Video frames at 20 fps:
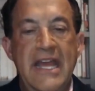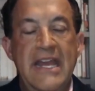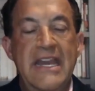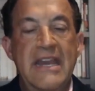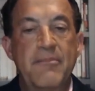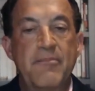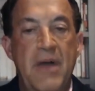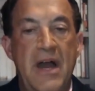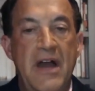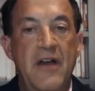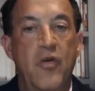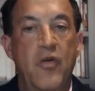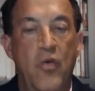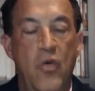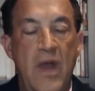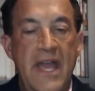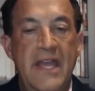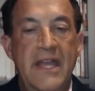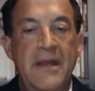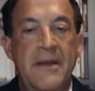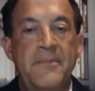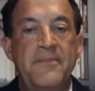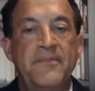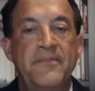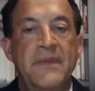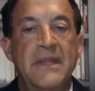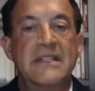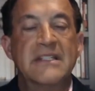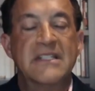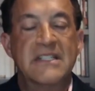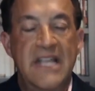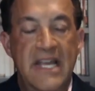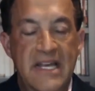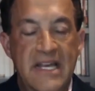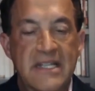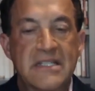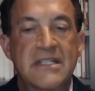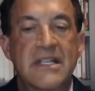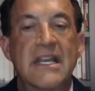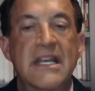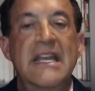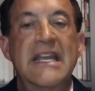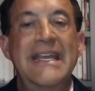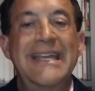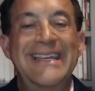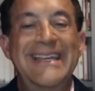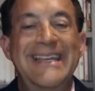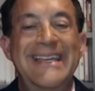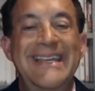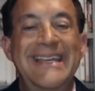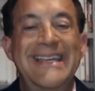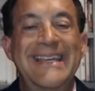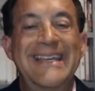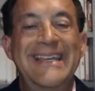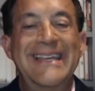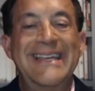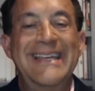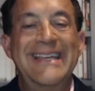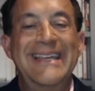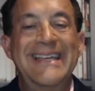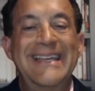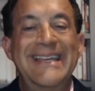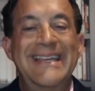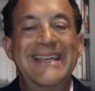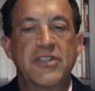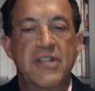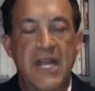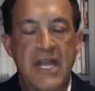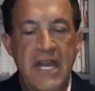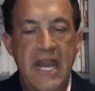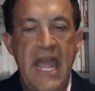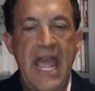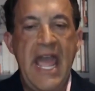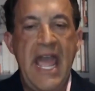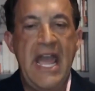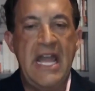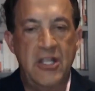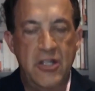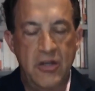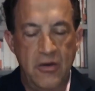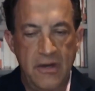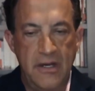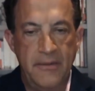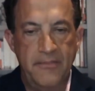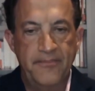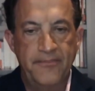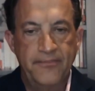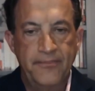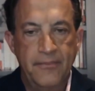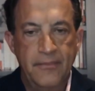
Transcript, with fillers: And by the way, says it's 100% accurate.